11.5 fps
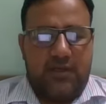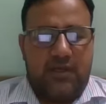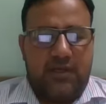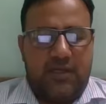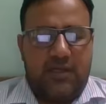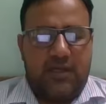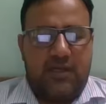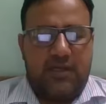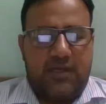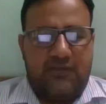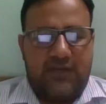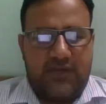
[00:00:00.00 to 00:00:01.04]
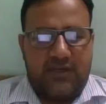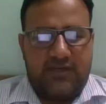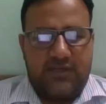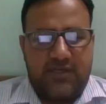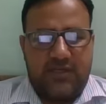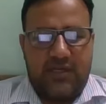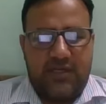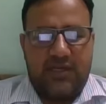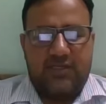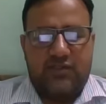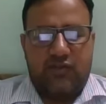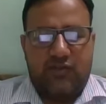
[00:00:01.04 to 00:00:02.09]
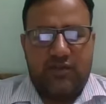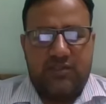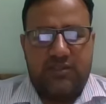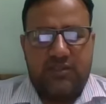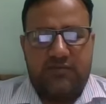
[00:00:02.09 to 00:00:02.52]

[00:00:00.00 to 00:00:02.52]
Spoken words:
In rainfeds, direct sowens